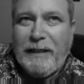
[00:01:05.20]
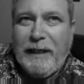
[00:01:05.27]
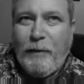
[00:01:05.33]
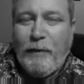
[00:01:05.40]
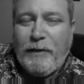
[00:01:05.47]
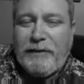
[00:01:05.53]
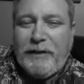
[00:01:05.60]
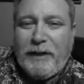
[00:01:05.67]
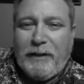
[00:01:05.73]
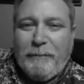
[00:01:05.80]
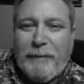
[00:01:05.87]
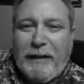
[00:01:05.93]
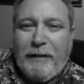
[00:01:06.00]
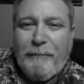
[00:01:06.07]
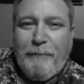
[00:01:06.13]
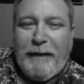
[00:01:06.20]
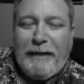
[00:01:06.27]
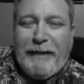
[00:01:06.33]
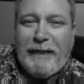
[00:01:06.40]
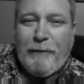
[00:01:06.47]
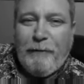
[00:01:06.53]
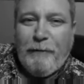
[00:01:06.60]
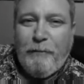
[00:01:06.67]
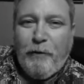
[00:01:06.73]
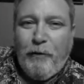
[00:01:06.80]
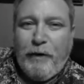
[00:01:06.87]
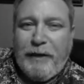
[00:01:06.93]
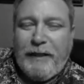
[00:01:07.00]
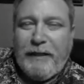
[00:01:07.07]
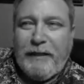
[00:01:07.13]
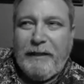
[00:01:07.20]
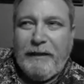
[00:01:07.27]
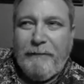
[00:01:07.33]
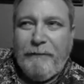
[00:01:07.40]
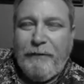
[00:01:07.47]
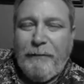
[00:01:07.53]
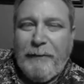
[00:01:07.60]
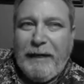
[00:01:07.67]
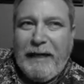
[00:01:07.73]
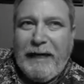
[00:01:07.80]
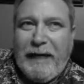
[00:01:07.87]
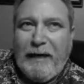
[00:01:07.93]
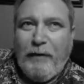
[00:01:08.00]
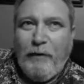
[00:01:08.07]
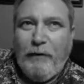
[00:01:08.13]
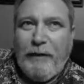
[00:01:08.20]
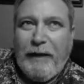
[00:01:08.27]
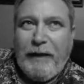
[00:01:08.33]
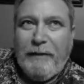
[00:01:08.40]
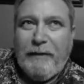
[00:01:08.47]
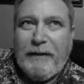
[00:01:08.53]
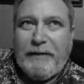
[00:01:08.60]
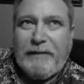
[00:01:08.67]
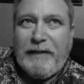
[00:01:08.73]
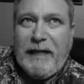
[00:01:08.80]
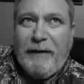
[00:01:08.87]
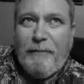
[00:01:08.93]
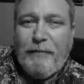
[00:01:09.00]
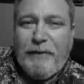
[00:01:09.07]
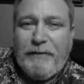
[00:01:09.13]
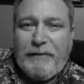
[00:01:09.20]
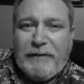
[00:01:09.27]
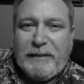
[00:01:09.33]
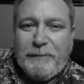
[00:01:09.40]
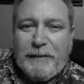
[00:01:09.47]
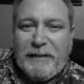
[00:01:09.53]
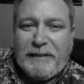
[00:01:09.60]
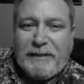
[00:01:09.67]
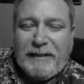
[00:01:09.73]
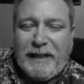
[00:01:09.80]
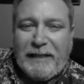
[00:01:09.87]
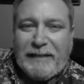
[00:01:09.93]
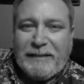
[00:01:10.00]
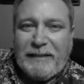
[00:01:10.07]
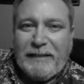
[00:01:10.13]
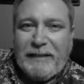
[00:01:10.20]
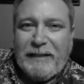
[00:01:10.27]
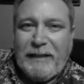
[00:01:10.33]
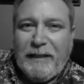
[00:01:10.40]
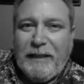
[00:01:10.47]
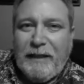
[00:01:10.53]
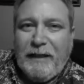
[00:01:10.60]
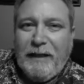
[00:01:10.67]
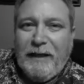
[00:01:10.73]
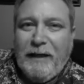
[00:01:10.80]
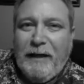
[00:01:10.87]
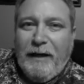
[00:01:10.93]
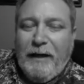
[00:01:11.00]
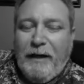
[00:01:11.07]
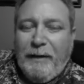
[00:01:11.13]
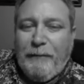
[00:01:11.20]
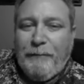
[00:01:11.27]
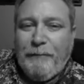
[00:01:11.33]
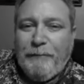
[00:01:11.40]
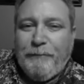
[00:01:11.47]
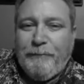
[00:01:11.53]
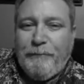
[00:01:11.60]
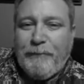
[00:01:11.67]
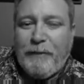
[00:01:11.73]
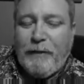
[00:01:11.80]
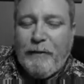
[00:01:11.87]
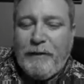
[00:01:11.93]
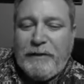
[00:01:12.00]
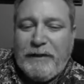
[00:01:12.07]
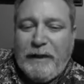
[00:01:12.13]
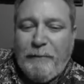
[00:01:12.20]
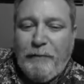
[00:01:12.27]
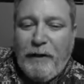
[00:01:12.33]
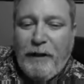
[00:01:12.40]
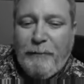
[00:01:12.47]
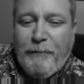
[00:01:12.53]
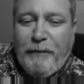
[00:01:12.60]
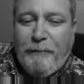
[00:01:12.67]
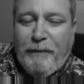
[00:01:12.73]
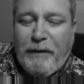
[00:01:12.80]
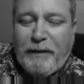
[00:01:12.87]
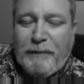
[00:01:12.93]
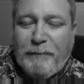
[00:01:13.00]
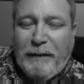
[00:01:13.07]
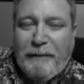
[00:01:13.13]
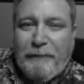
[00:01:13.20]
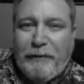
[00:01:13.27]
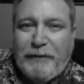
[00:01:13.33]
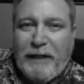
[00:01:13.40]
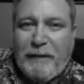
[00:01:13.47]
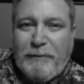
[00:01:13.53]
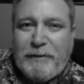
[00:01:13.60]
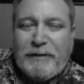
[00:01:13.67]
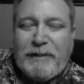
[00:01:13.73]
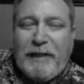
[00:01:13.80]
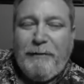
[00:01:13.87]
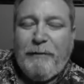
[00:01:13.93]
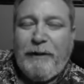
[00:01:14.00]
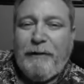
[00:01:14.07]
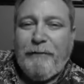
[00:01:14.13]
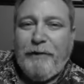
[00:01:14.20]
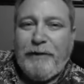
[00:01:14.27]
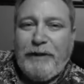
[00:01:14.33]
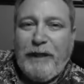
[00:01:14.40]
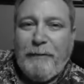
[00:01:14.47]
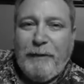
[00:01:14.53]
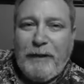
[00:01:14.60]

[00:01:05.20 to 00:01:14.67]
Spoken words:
I want to talk about mandated reporting from an angle that has not previously been discussed. The reason I brought up us applying for jobs is because I applied for a job.